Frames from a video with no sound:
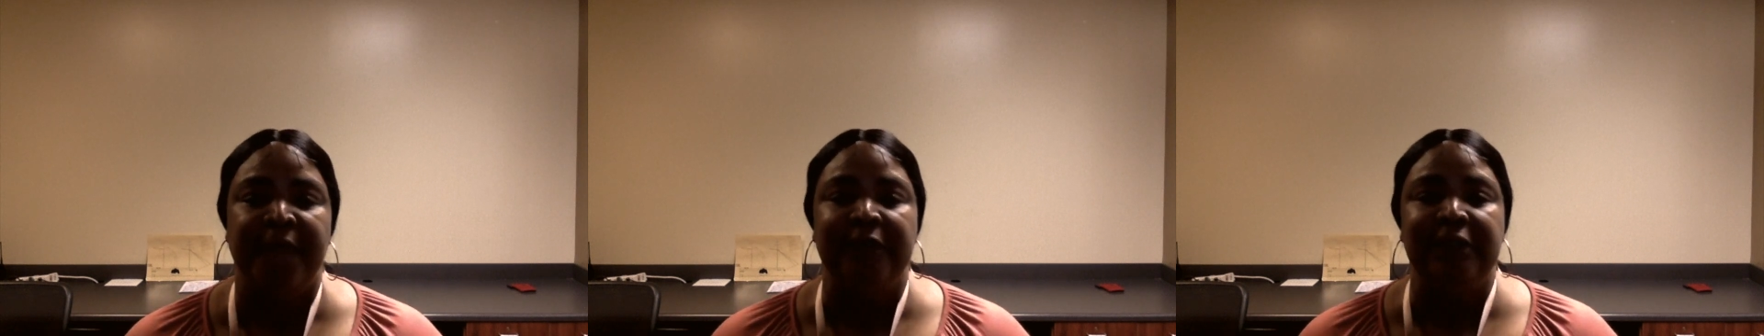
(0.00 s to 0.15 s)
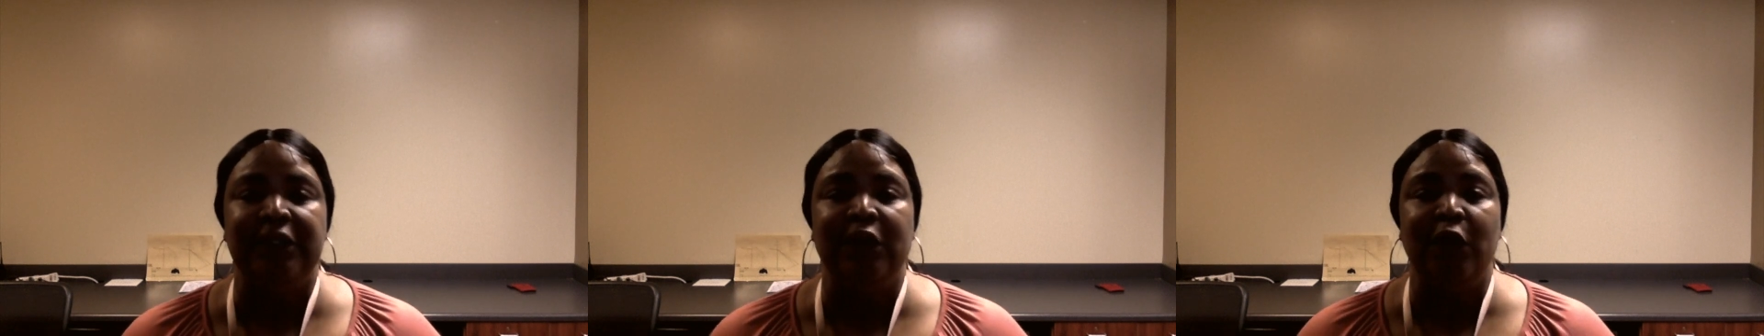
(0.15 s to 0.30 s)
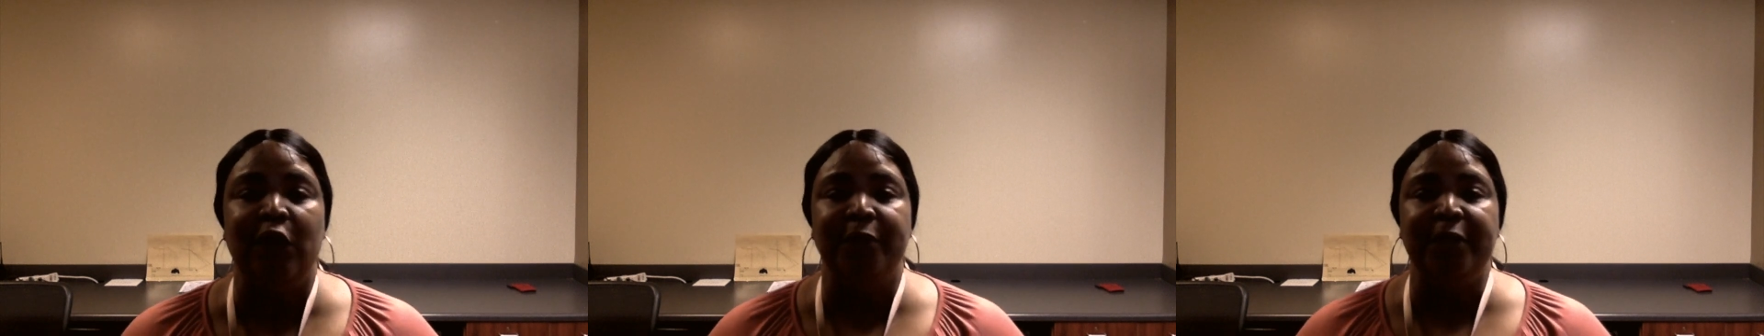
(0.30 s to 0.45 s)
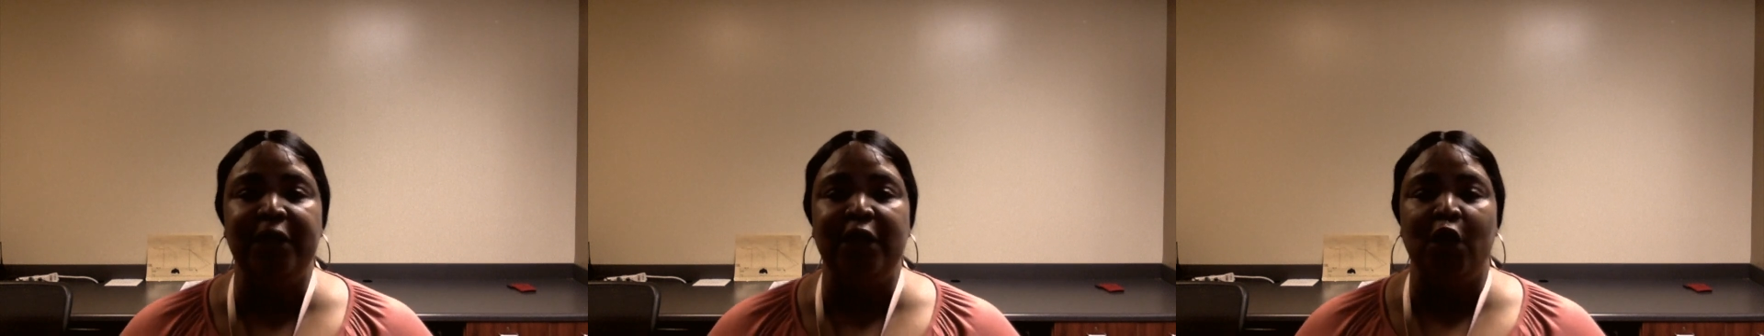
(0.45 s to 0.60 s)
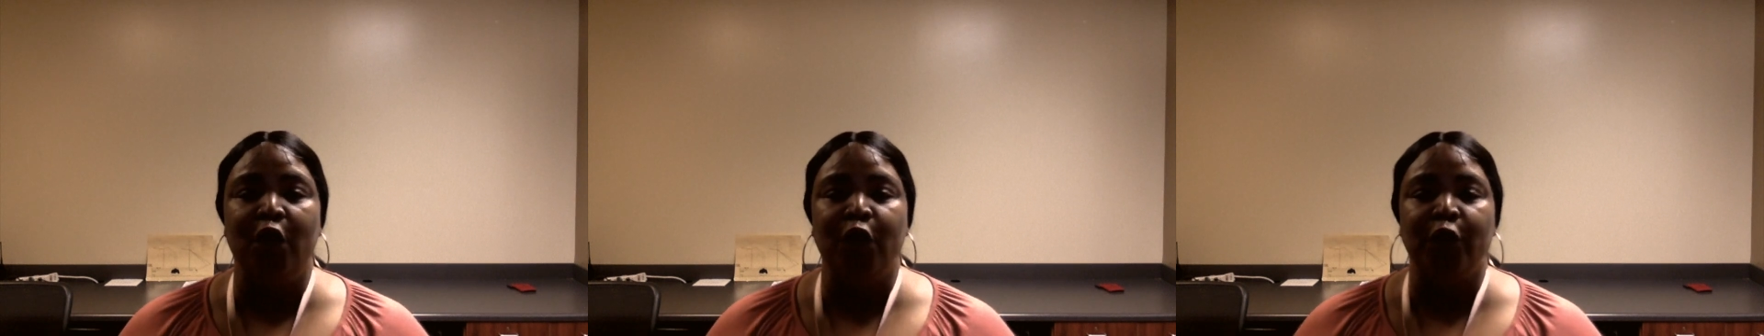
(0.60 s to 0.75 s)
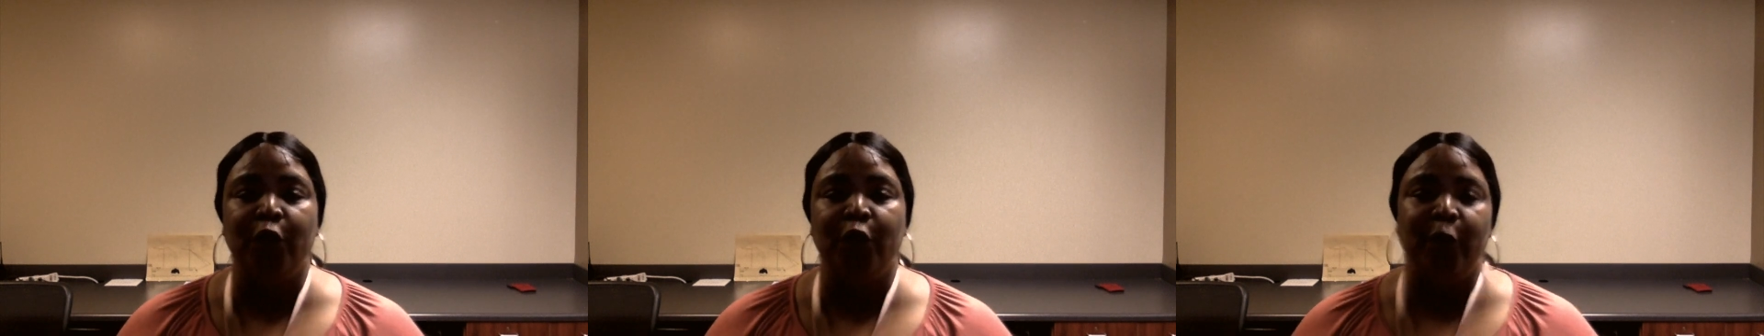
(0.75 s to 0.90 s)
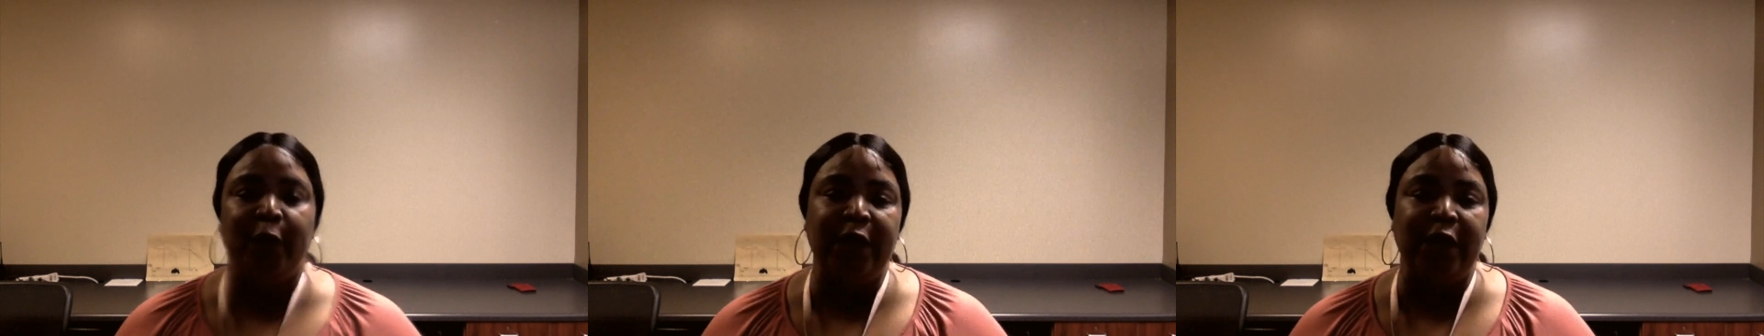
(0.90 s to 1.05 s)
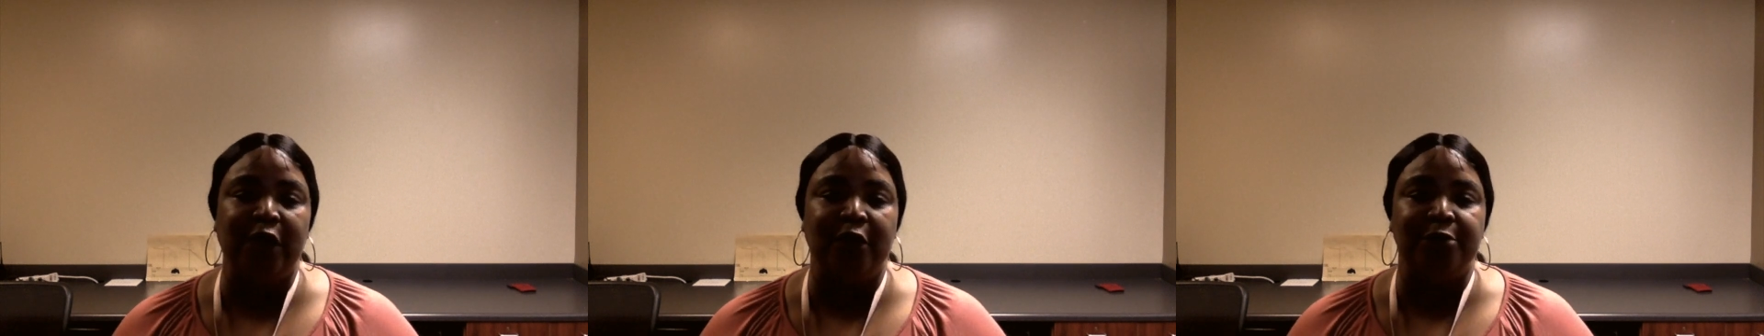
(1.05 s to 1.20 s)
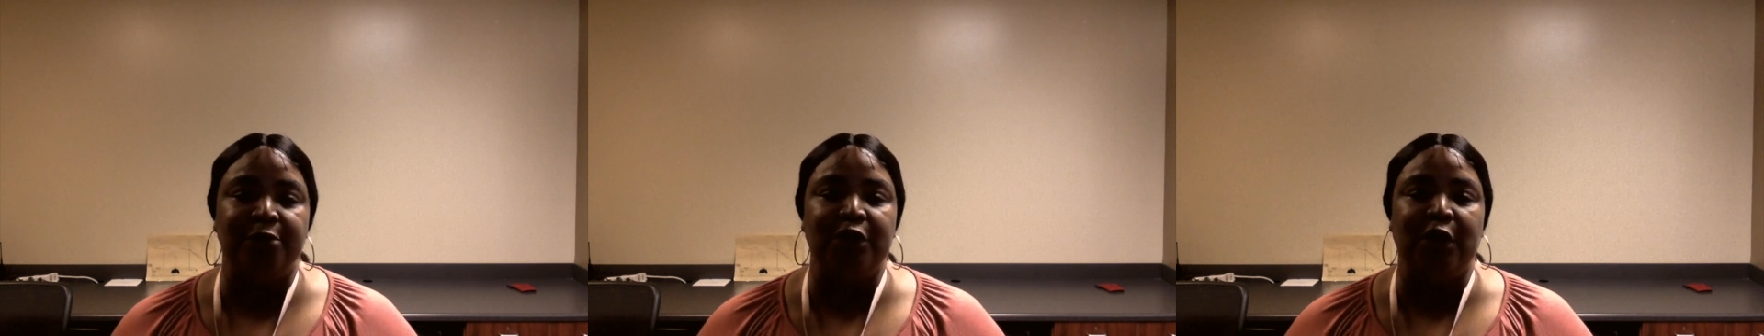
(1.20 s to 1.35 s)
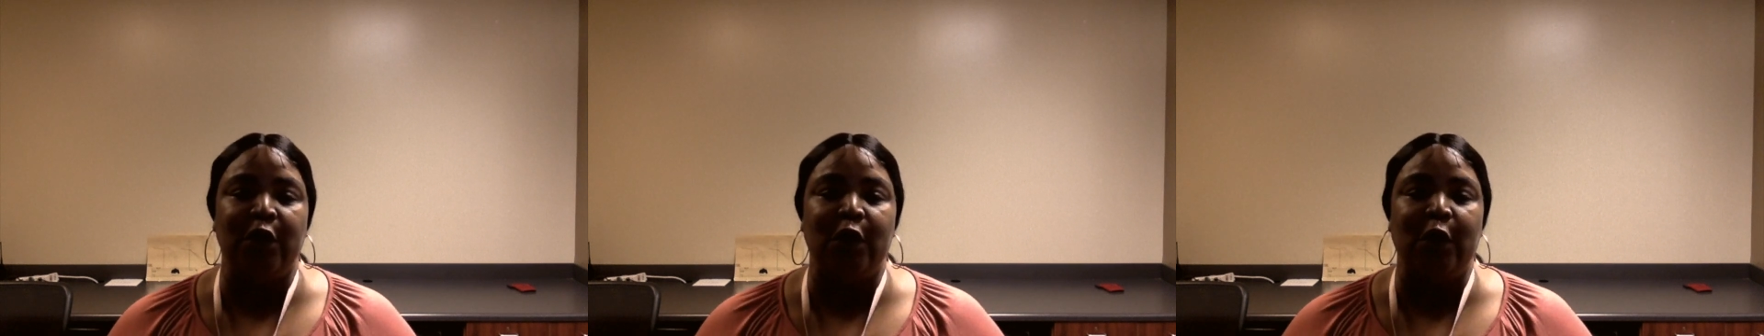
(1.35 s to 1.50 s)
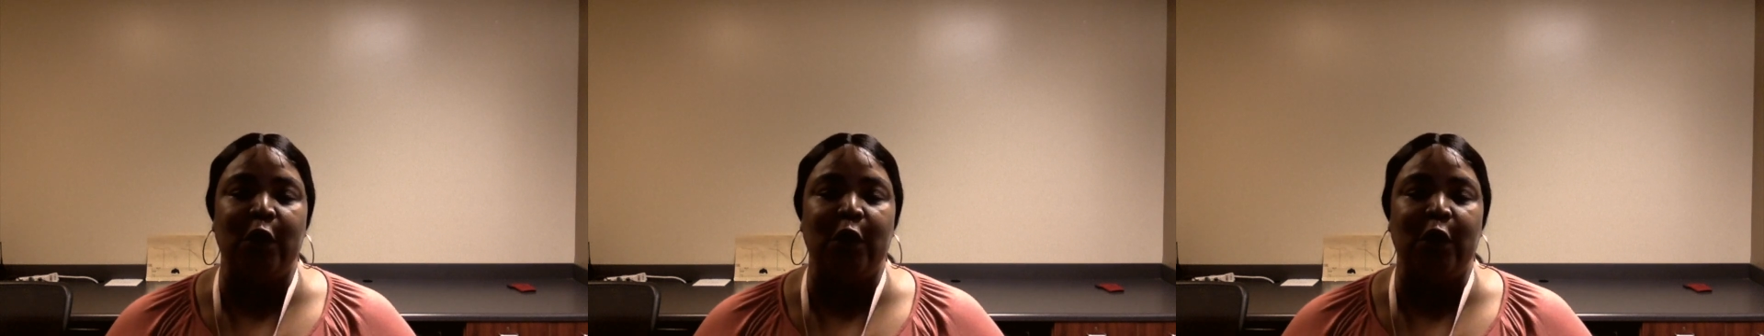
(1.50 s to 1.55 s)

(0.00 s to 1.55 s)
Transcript: Don't be overwhelmed